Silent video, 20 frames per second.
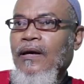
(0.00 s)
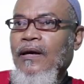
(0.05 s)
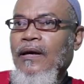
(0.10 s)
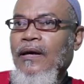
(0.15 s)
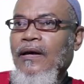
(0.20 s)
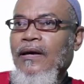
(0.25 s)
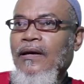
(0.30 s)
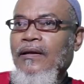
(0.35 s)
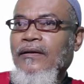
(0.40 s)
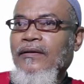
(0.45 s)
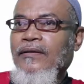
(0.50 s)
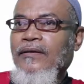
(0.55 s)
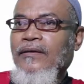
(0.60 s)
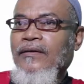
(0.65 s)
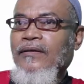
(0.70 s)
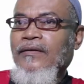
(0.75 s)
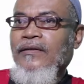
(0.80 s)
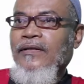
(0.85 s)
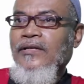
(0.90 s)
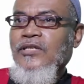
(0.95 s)
and
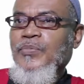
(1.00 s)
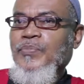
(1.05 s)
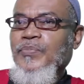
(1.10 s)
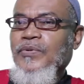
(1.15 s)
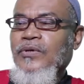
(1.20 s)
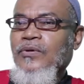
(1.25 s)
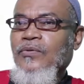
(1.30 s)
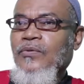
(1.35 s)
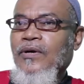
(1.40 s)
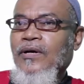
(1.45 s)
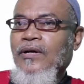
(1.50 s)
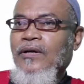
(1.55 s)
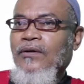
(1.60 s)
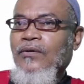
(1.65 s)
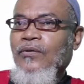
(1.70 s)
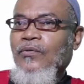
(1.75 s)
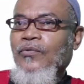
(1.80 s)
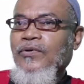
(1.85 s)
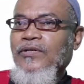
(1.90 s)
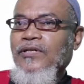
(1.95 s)
this
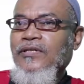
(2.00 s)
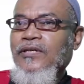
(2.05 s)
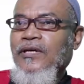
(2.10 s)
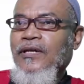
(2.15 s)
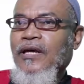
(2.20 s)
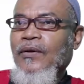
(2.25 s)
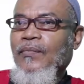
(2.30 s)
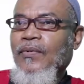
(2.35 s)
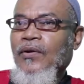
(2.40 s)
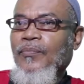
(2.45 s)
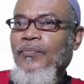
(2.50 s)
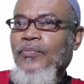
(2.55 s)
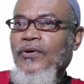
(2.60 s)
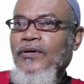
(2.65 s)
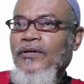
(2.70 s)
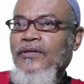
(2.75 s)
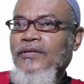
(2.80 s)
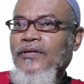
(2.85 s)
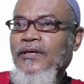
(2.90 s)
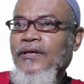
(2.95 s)
p1, which is a double
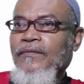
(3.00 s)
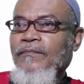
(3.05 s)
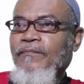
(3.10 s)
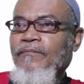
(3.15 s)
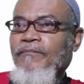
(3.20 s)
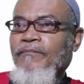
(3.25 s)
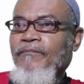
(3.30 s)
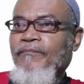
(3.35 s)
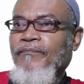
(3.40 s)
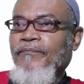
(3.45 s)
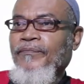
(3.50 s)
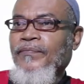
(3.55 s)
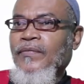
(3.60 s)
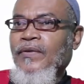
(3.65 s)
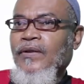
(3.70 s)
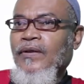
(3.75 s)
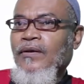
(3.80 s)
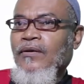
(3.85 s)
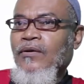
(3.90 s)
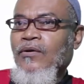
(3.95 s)
pointer,
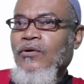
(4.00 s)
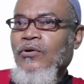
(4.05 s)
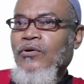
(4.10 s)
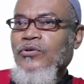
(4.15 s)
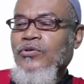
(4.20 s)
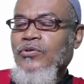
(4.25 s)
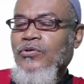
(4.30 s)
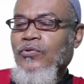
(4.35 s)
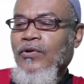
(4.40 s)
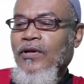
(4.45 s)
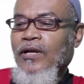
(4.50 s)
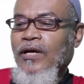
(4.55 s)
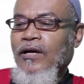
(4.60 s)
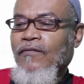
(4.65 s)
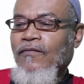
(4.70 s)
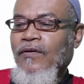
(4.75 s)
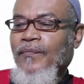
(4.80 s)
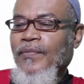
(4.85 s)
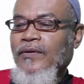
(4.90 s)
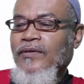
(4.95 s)
also will
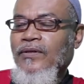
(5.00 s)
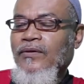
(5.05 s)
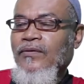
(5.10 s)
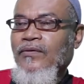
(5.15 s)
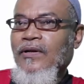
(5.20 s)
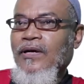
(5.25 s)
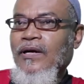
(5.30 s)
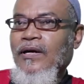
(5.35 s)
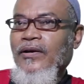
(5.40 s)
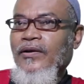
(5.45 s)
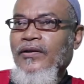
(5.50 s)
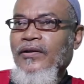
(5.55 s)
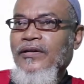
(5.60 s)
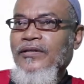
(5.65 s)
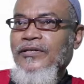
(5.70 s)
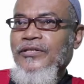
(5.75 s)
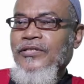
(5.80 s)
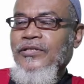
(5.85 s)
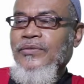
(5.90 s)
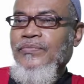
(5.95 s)
have a particular
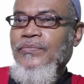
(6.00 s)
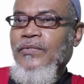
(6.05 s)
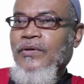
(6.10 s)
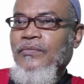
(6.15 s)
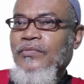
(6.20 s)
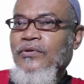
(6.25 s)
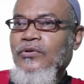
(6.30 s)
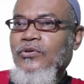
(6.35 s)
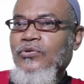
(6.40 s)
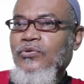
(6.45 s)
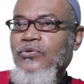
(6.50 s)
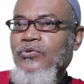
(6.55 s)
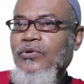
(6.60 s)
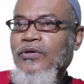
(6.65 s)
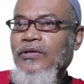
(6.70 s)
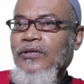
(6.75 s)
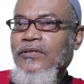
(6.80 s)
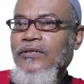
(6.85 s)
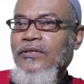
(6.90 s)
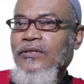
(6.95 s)
address, maybe
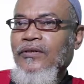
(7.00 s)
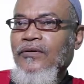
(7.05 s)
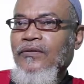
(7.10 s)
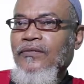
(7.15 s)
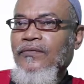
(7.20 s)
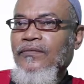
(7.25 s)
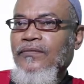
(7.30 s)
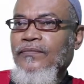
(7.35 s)
220,